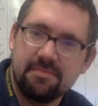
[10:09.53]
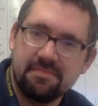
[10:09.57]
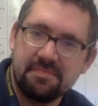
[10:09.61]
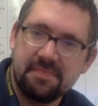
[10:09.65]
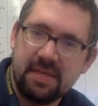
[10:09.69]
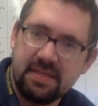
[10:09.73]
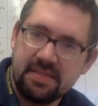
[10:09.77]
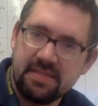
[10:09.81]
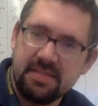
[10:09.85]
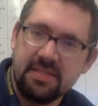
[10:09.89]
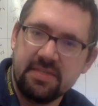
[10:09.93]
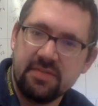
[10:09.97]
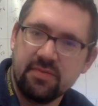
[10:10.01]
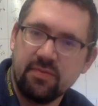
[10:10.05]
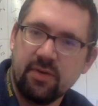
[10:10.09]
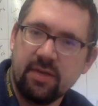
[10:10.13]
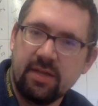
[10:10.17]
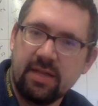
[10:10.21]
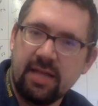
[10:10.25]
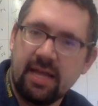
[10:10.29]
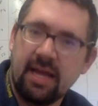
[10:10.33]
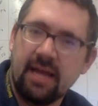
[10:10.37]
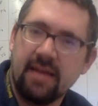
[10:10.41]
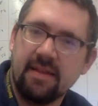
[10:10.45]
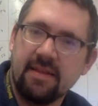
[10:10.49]
This is when
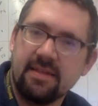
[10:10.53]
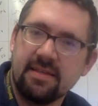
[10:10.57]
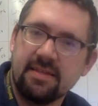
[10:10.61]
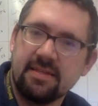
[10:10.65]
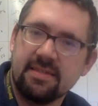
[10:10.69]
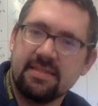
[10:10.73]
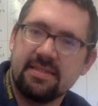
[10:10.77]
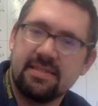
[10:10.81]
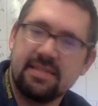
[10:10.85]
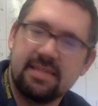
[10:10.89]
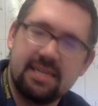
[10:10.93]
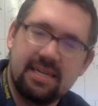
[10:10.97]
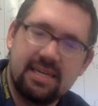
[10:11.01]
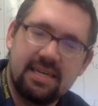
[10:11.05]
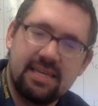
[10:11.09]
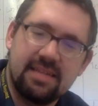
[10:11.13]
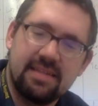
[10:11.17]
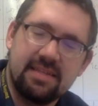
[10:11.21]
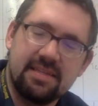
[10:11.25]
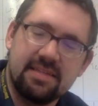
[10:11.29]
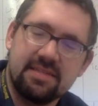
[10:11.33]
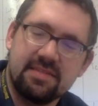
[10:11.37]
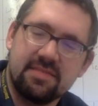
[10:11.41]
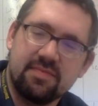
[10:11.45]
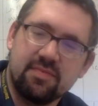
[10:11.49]

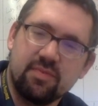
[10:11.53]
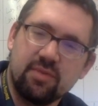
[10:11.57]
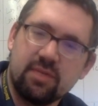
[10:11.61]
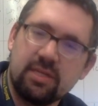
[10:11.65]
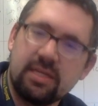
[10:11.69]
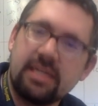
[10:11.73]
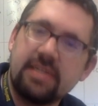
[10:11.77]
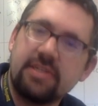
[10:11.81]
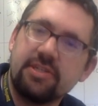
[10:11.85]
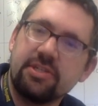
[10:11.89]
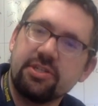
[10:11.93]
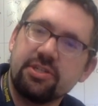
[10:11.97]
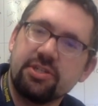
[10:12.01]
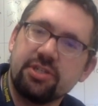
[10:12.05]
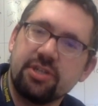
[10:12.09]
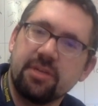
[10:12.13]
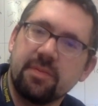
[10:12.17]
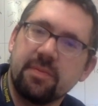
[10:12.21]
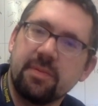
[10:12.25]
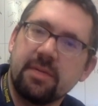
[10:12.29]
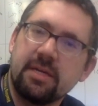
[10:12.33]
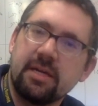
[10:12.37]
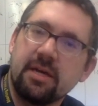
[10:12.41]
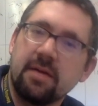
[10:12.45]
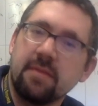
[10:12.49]
this relationship
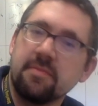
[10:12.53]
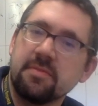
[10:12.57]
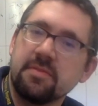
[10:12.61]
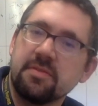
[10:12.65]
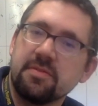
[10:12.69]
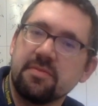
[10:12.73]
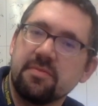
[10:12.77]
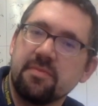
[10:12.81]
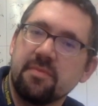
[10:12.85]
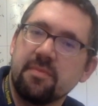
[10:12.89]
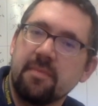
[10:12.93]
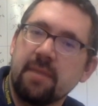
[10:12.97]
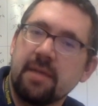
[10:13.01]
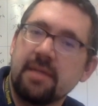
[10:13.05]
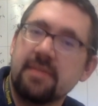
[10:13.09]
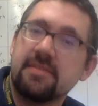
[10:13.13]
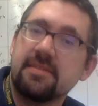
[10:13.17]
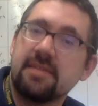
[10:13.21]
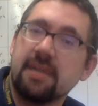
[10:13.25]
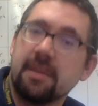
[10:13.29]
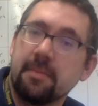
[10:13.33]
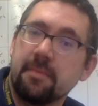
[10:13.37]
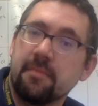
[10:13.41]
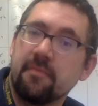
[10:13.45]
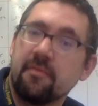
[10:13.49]
becomes messed
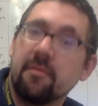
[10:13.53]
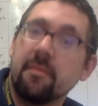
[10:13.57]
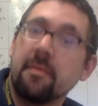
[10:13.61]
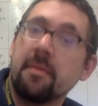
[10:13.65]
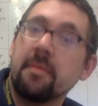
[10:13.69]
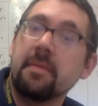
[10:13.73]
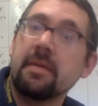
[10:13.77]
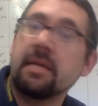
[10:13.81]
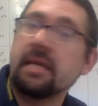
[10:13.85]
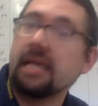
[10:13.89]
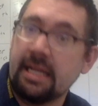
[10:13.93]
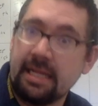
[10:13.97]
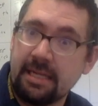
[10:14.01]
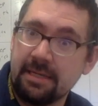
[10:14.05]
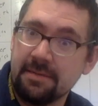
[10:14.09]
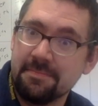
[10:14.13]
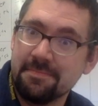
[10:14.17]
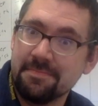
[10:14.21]
up from the beginning.